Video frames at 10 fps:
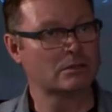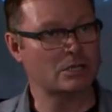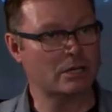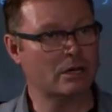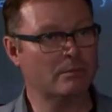Do
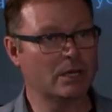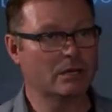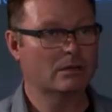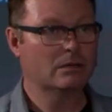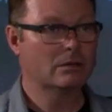you hear me?
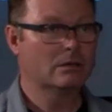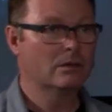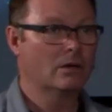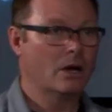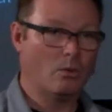
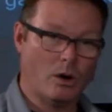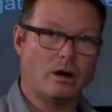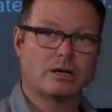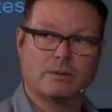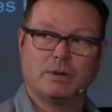A
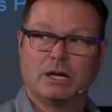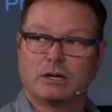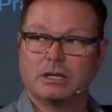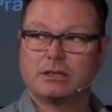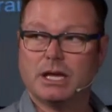wall can be a
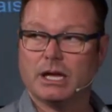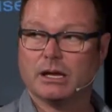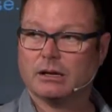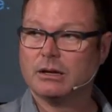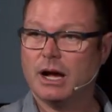good thing.